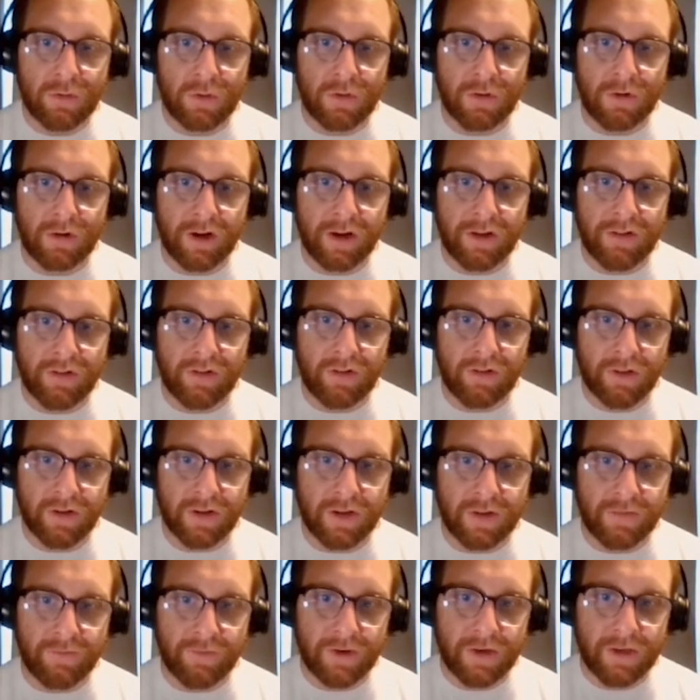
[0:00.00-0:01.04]
or
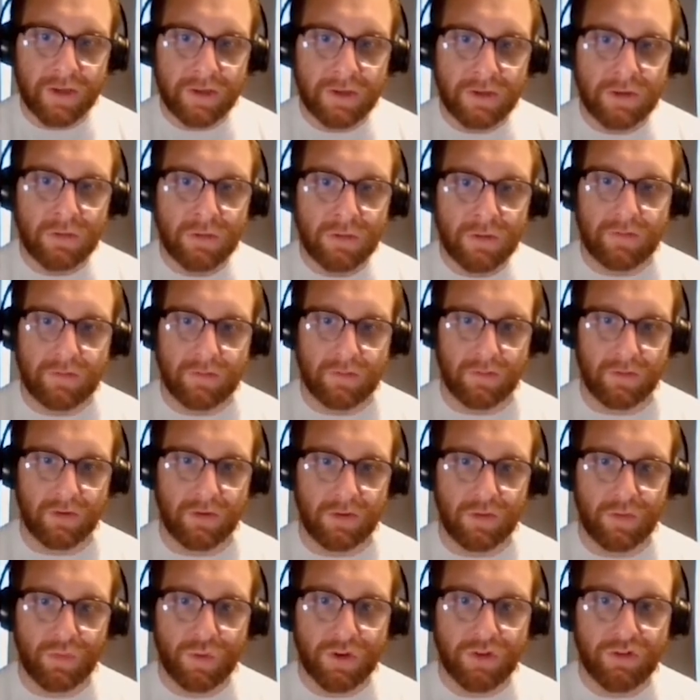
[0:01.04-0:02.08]
isolating video.
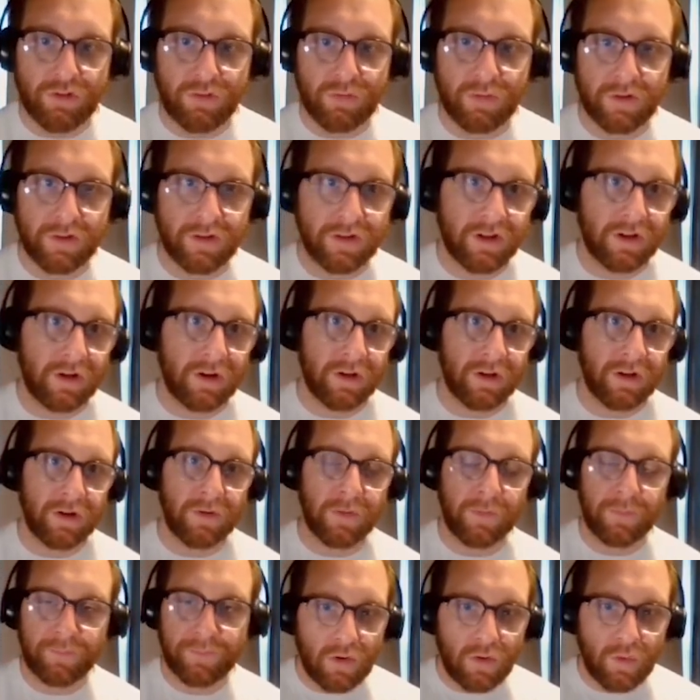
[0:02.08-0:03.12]
We just want the
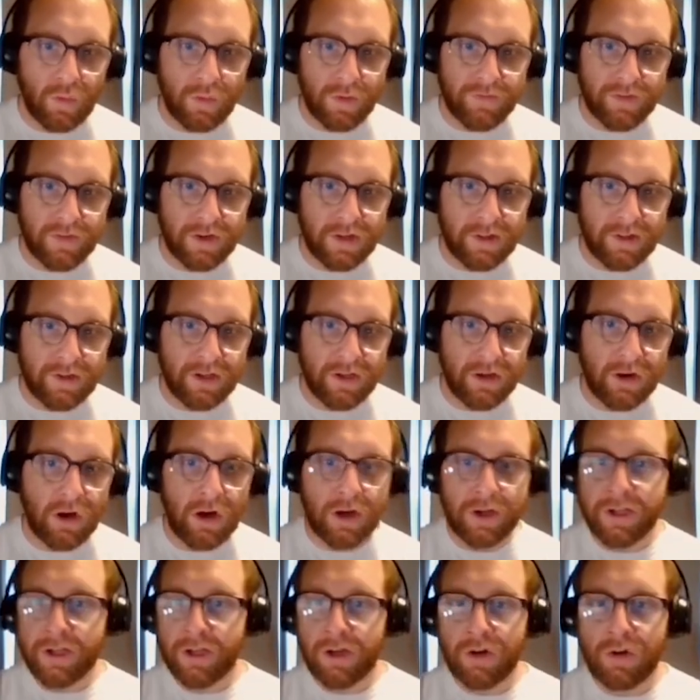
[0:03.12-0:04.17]
audio. We've got the
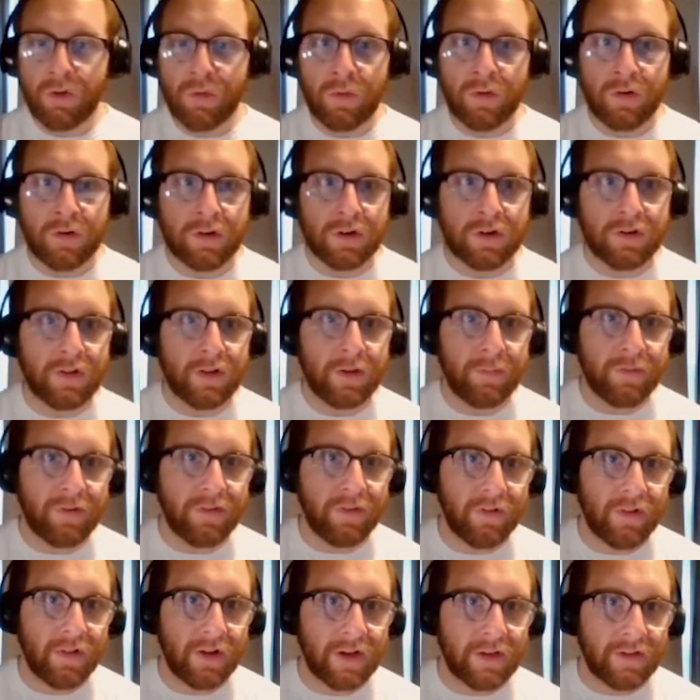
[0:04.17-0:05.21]
audio clip
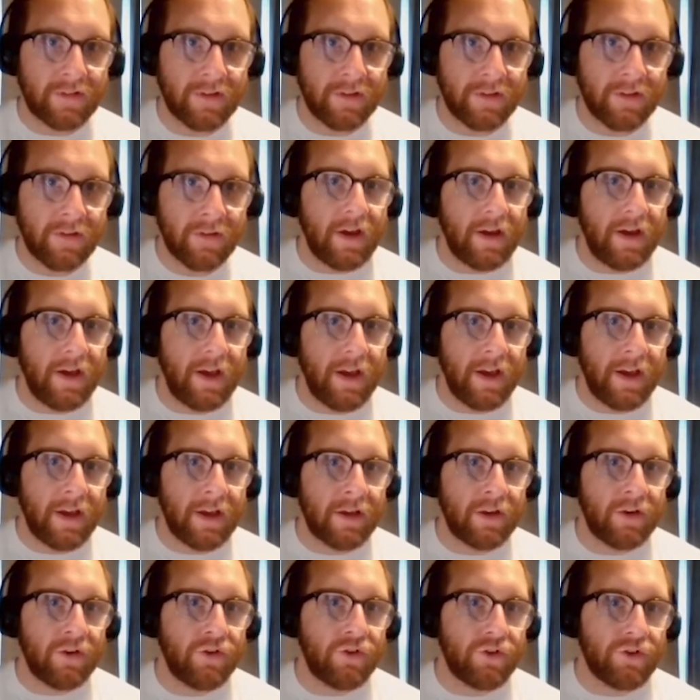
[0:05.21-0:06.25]
selected,
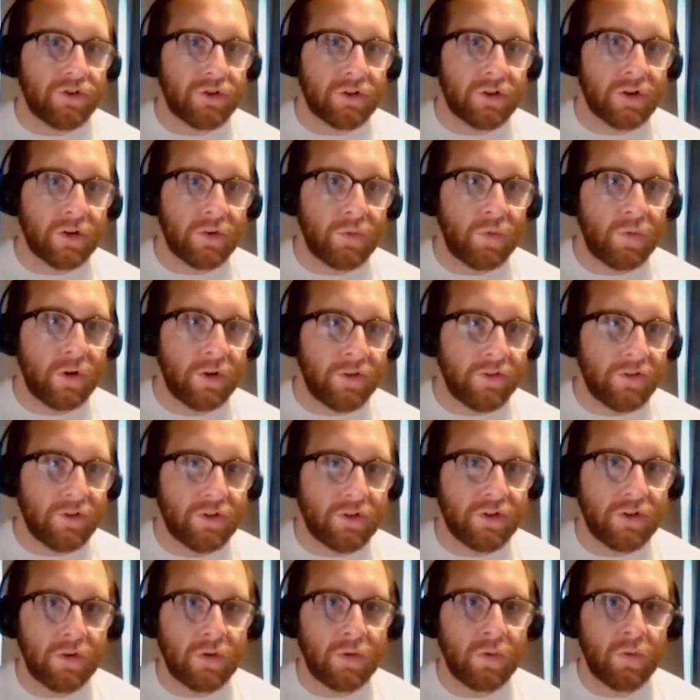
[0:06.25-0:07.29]
and you're going to want to
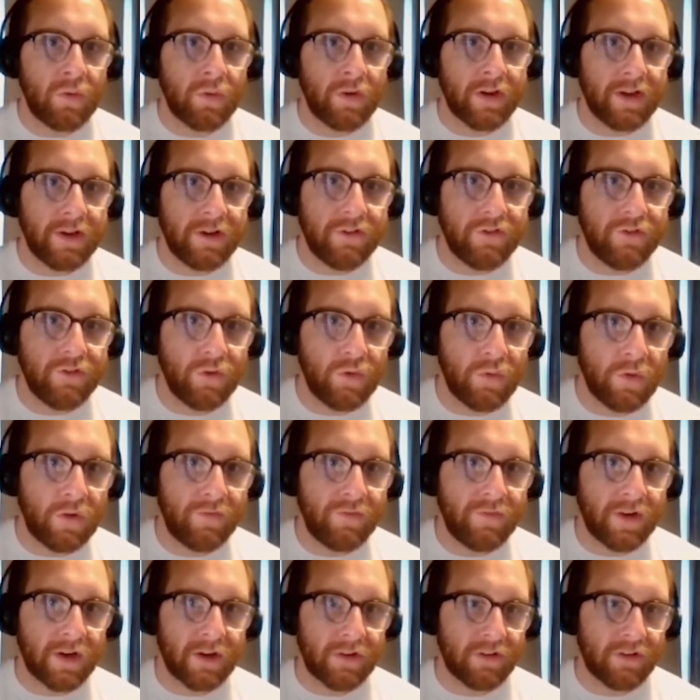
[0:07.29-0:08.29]
go into effects